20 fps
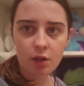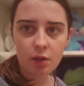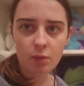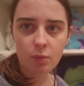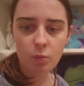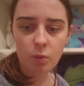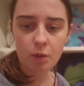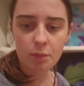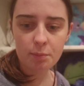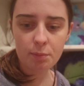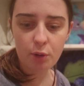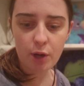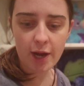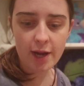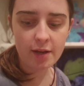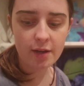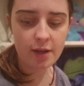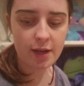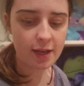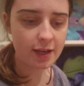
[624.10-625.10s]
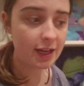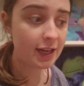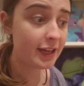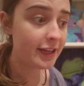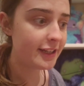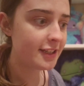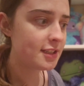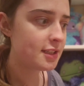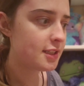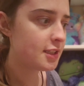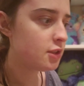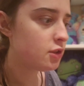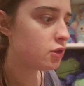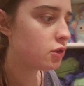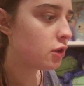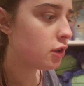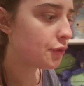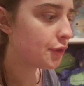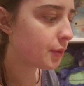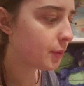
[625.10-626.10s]
one Bren, and I didn't
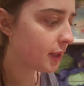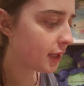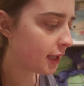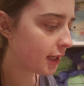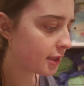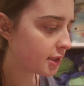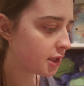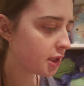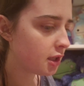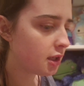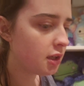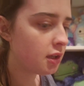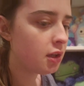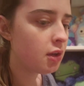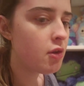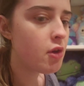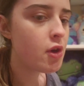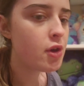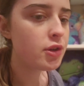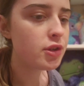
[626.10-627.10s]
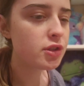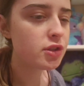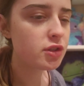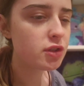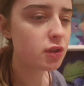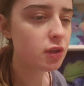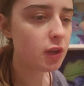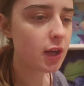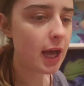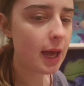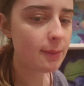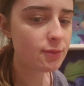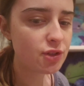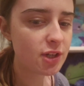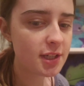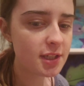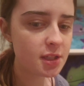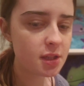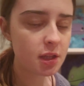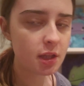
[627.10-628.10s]
know that we had her. So I'm
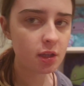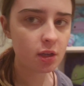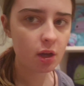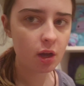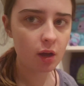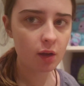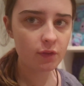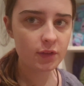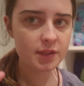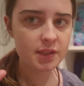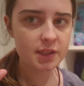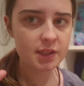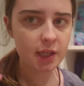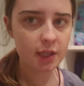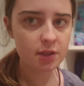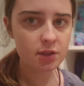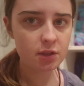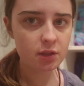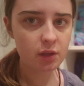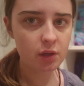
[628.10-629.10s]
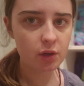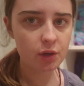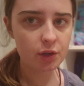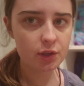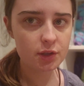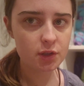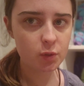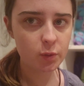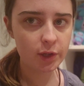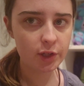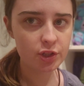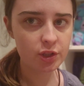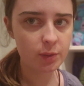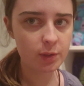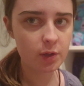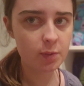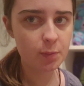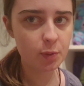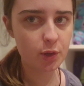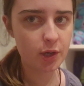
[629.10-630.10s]
trying to think of standalone squish that we
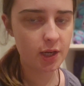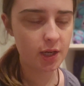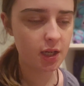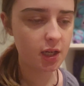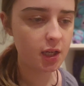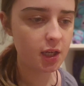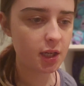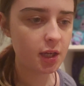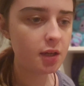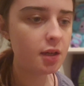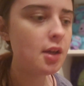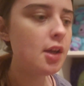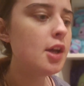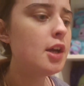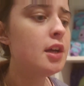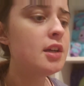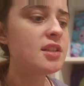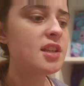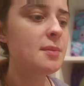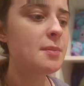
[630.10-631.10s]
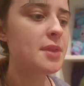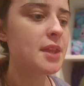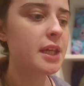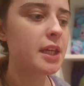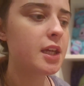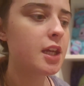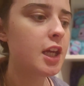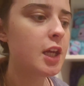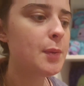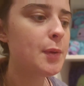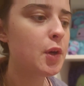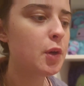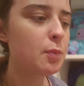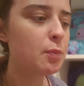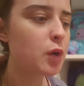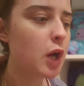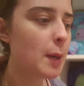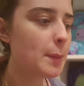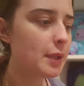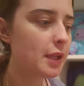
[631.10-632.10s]
could put in here. So I'm thinking we could
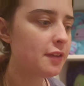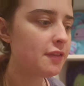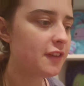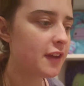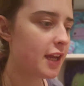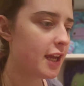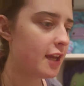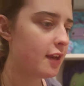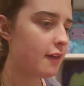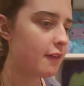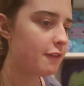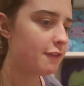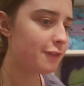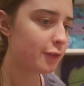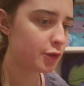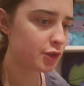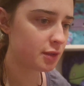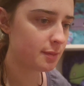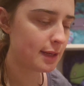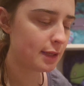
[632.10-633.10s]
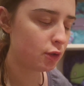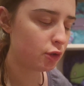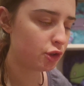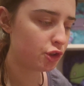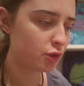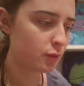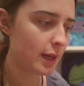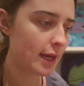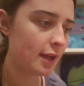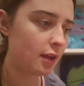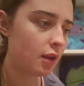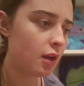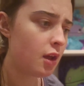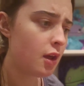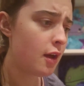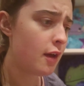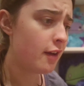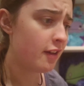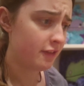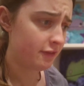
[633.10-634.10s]
probably fit in Squishmallow, Joelle,
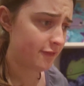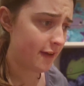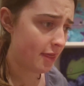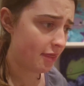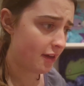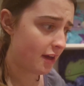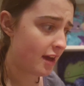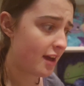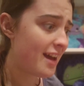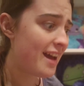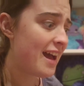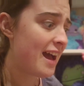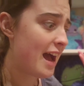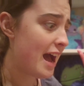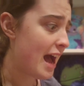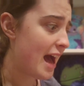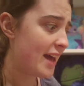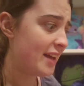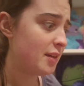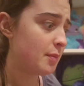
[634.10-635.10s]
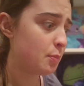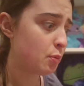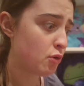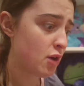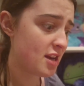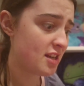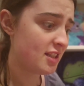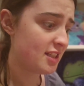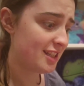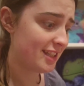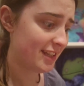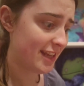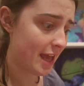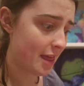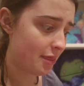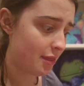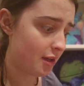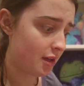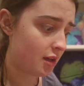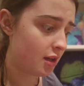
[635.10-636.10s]
Feather, and Bren
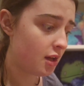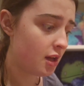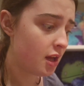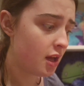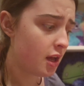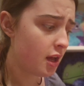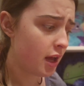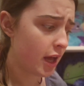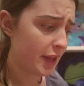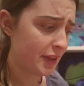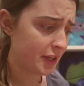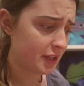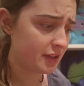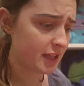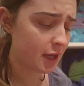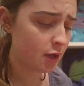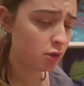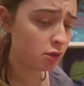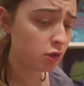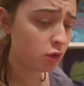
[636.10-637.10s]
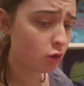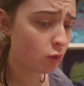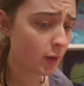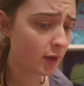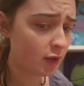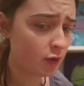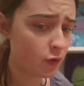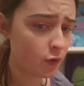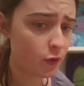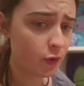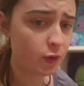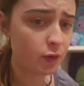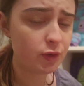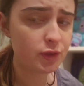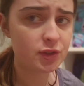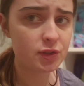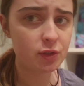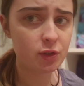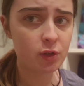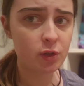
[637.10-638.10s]
together. I think they could look quite cool.
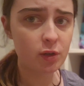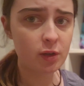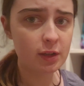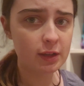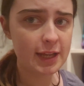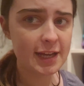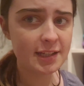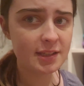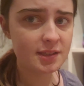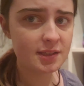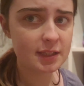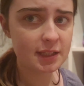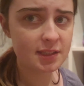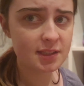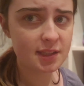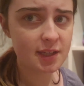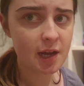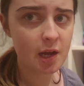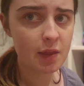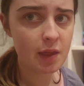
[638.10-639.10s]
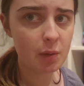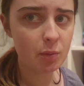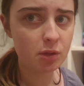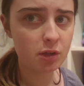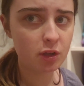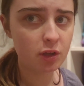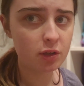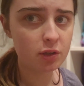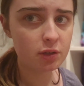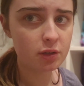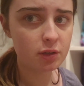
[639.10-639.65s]
So let's see how that would look.